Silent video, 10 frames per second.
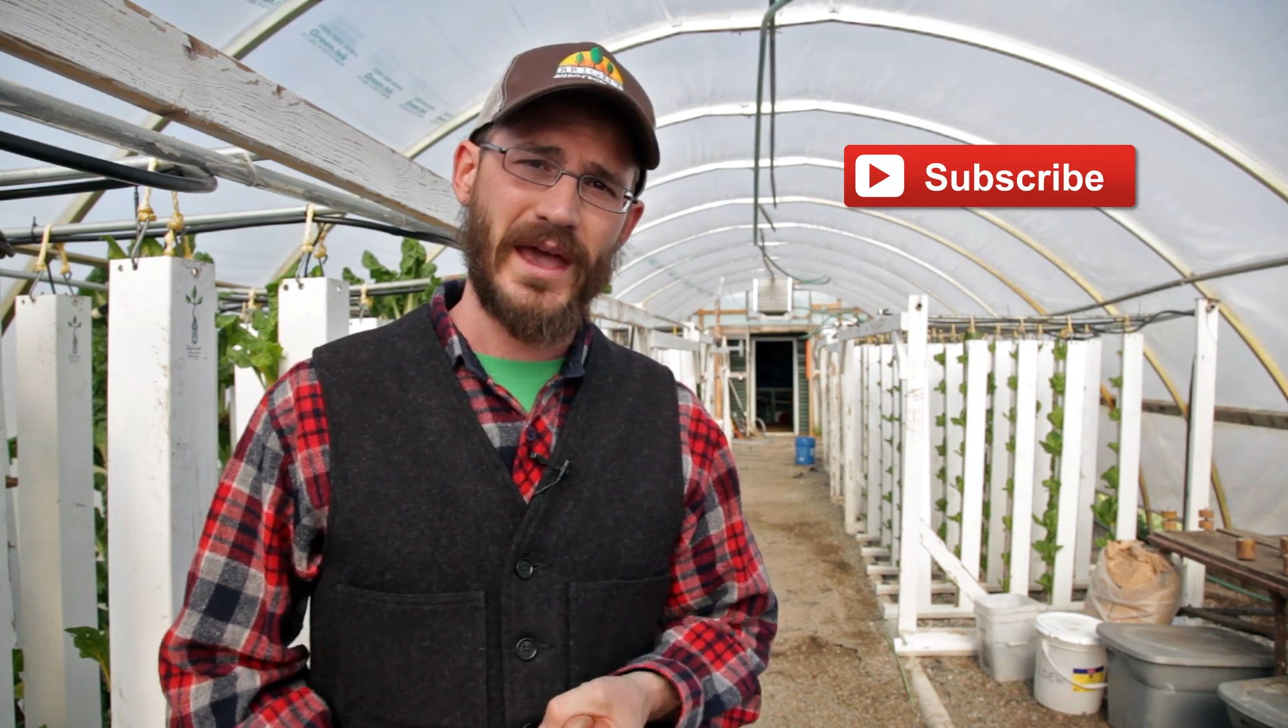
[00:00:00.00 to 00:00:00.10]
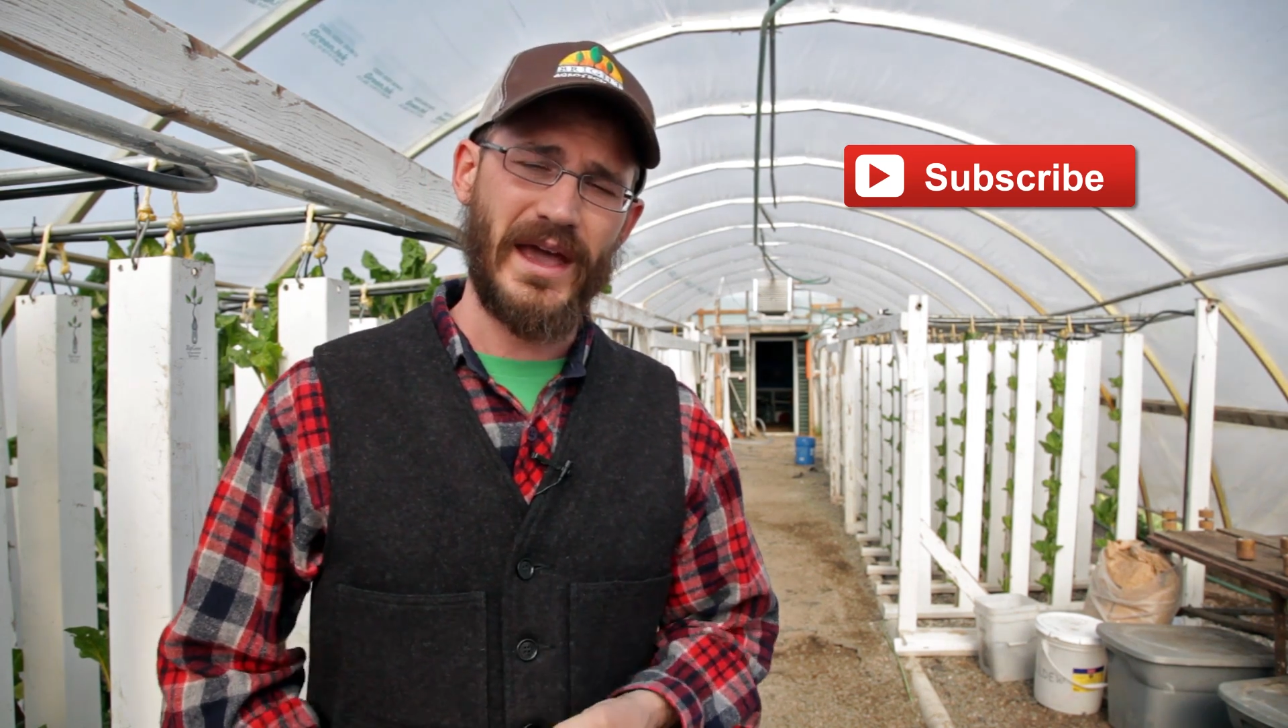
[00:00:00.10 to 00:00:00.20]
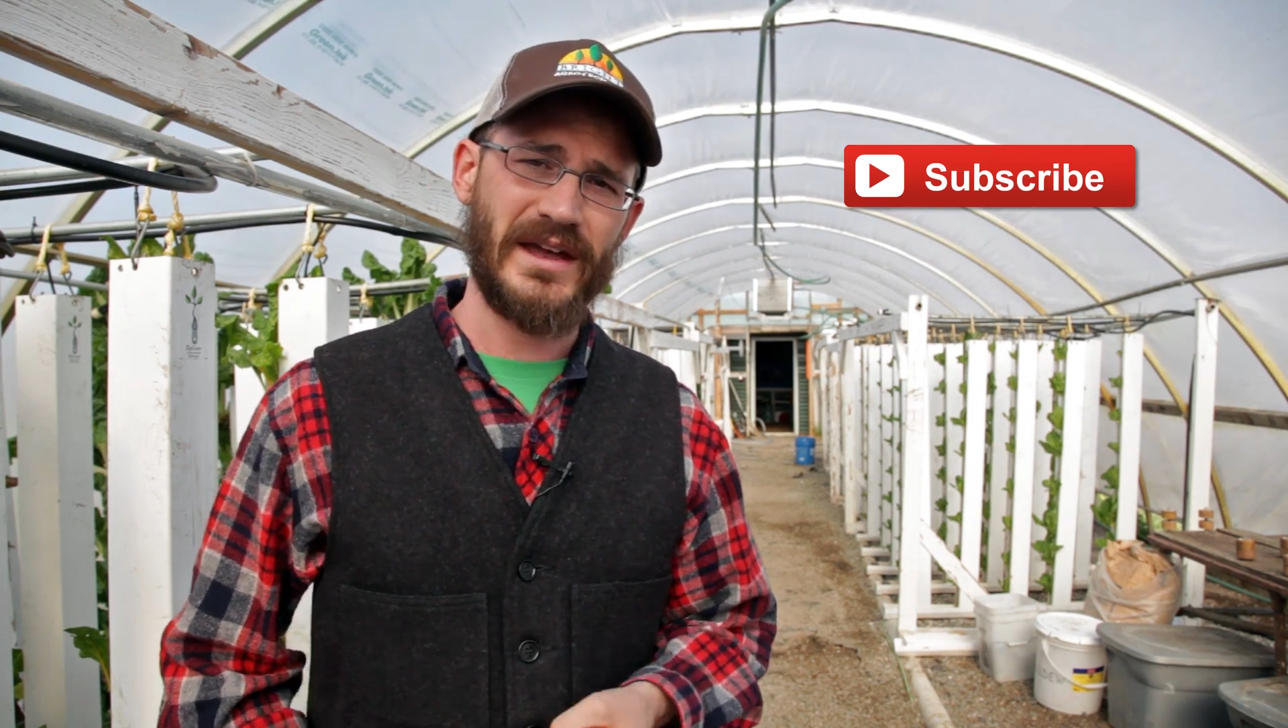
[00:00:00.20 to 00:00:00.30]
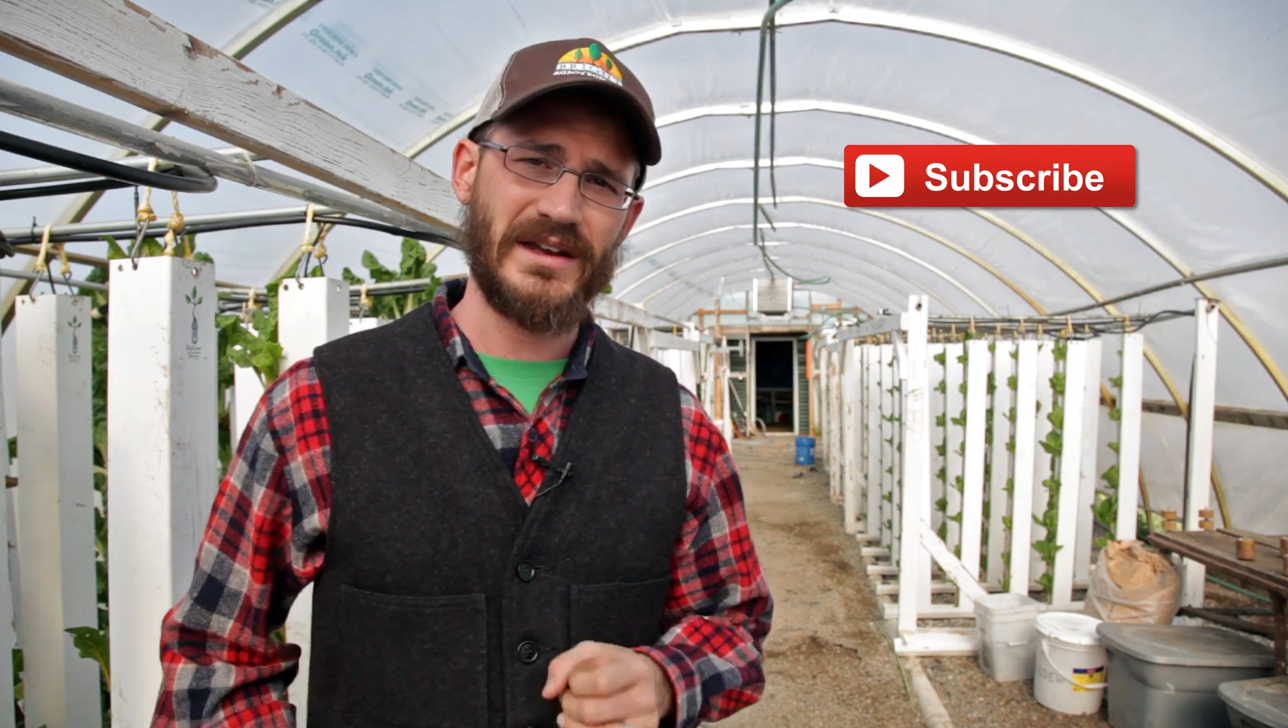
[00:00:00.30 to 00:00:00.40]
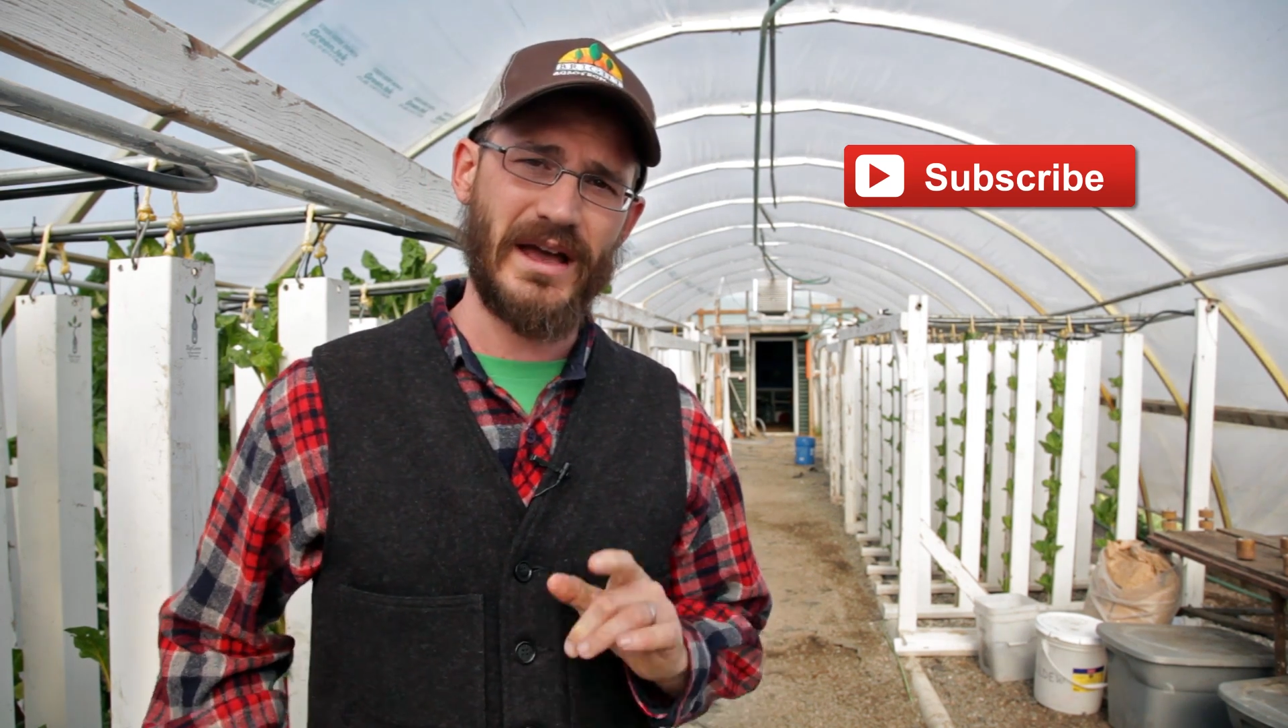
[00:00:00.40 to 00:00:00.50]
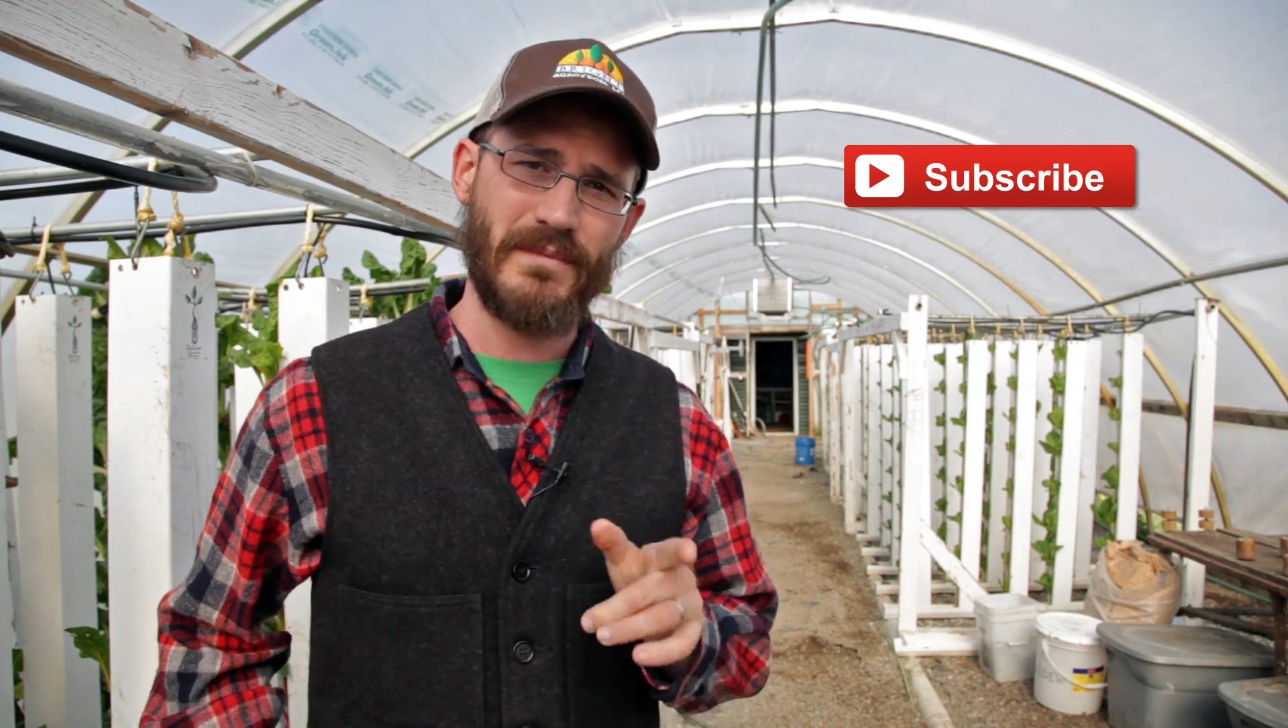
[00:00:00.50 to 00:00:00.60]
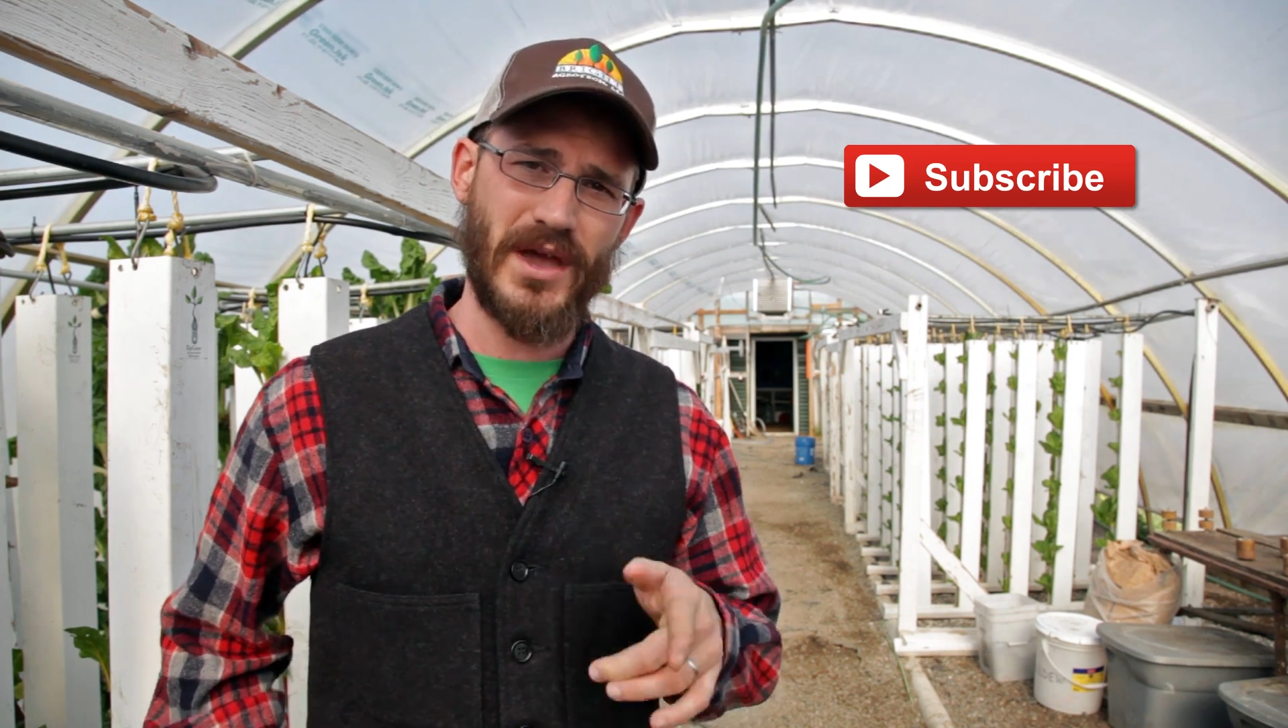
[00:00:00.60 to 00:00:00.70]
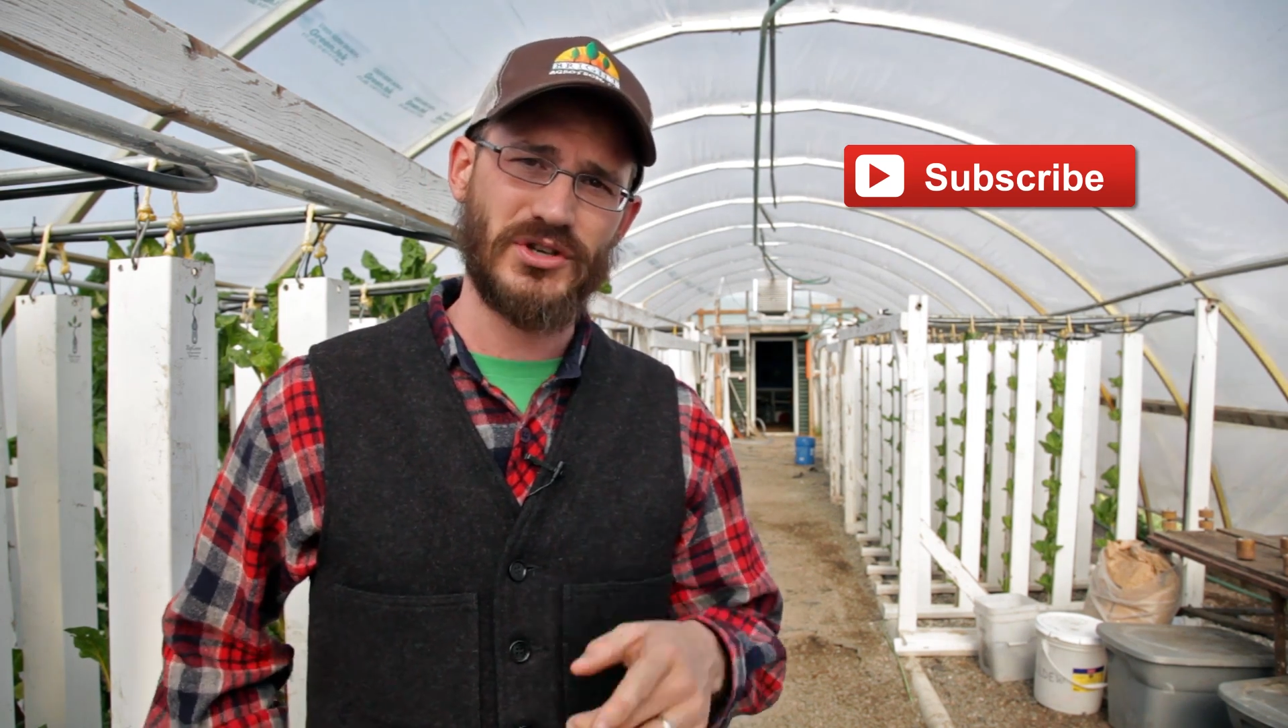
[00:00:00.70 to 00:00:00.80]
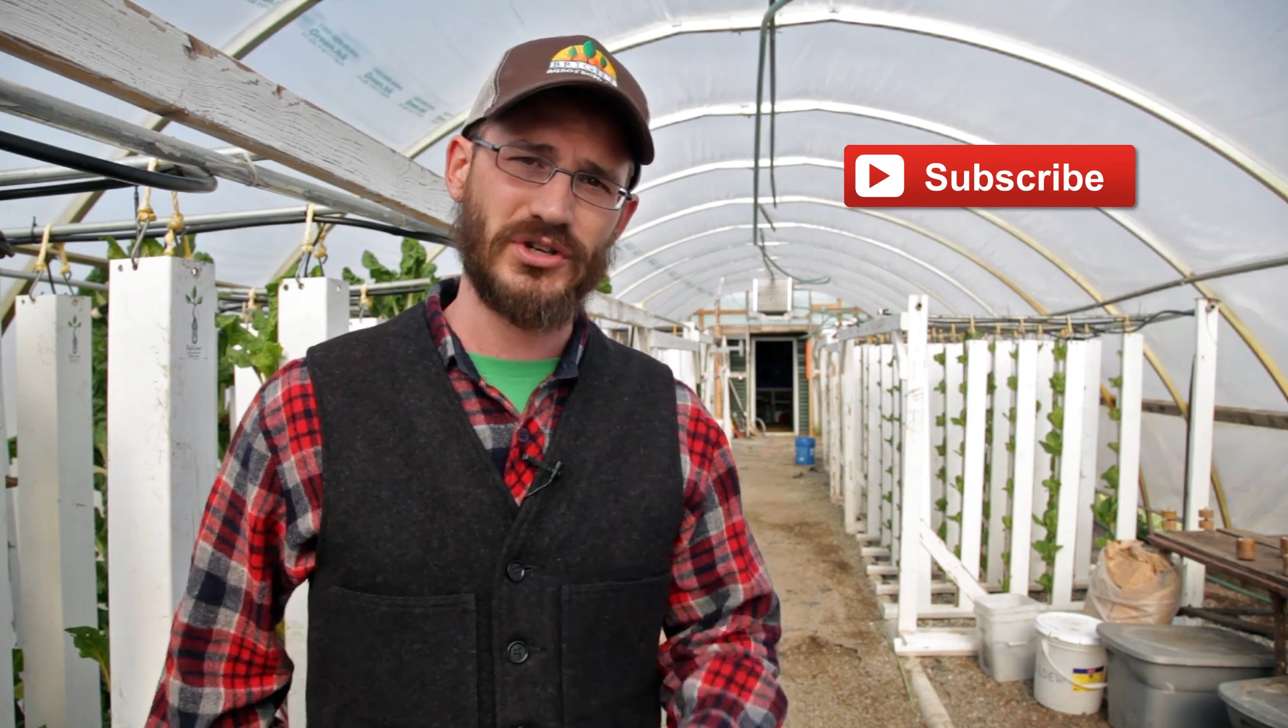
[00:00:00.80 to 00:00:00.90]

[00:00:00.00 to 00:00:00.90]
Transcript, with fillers: and uh, make